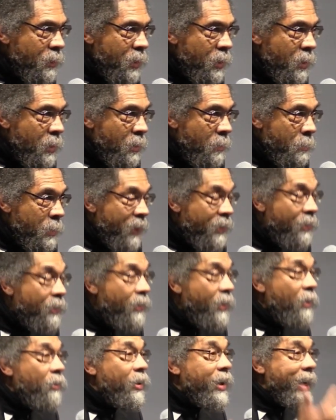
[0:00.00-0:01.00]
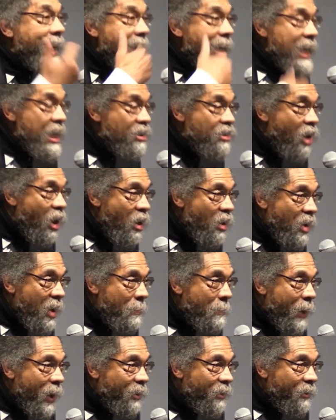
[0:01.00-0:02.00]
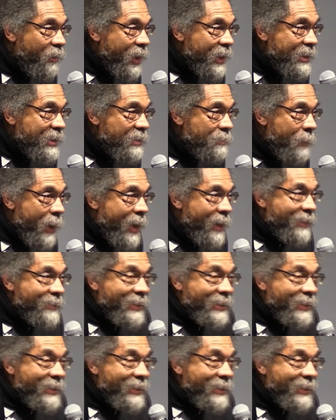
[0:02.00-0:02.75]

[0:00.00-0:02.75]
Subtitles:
But any talk about race matters that